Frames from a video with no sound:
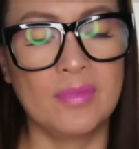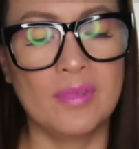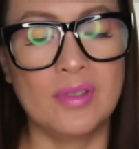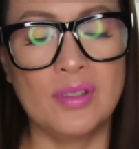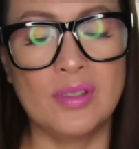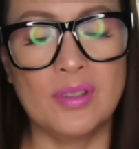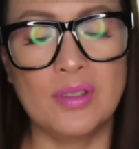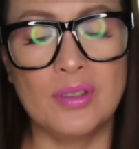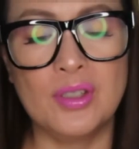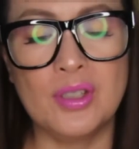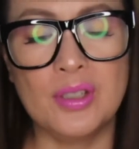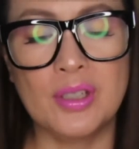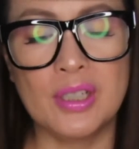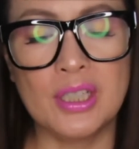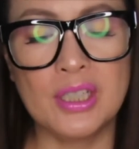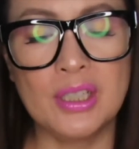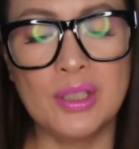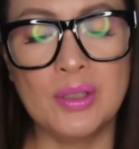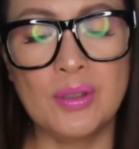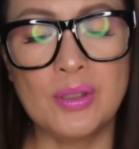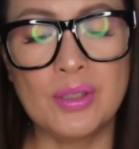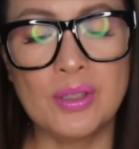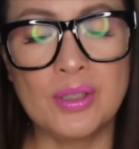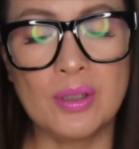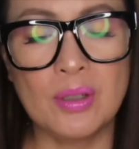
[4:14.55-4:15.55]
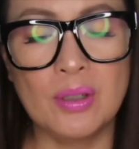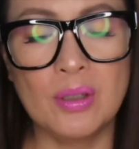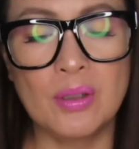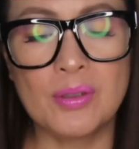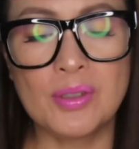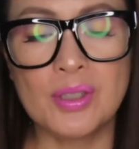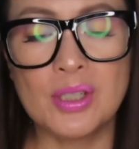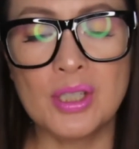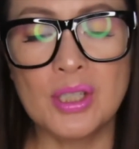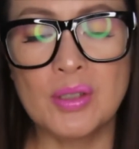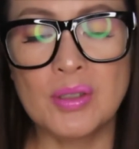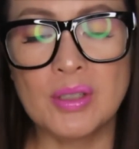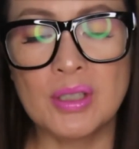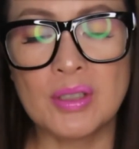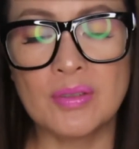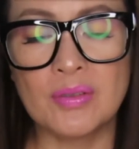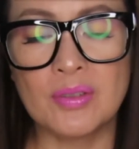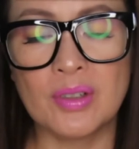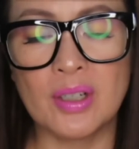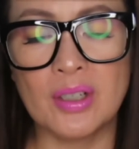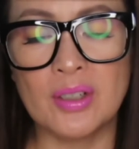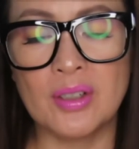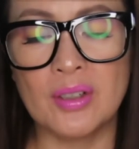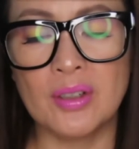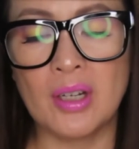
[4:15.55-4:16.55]
So you can also use it
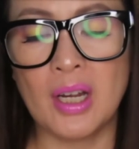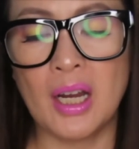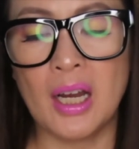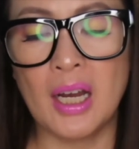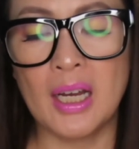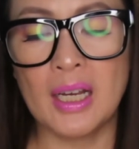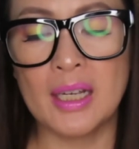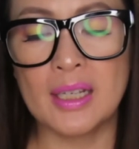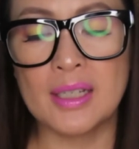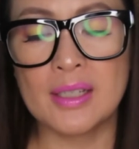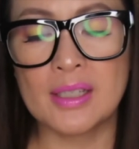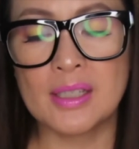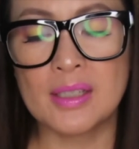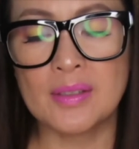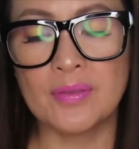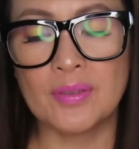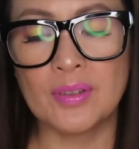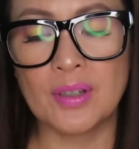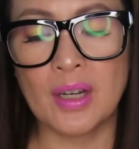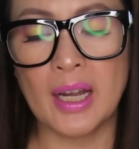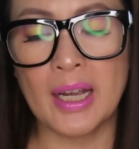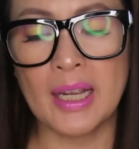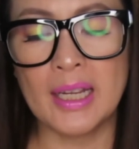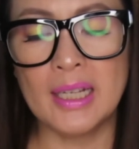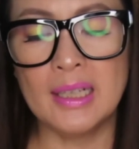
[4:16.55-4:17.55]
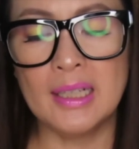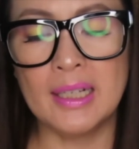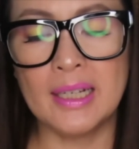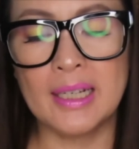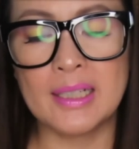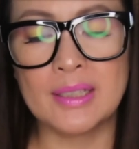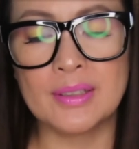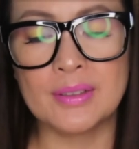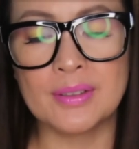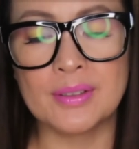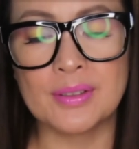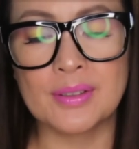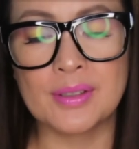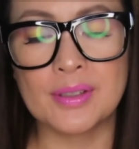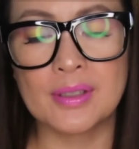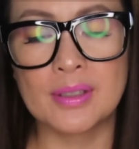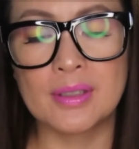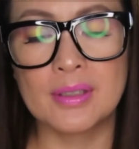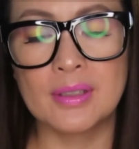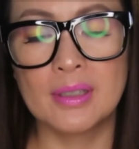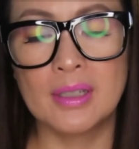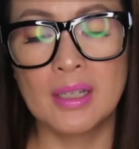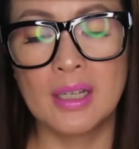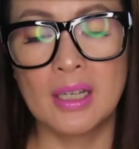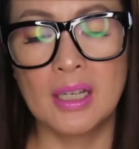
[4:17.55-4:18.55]
for your eyes, for eyeliners.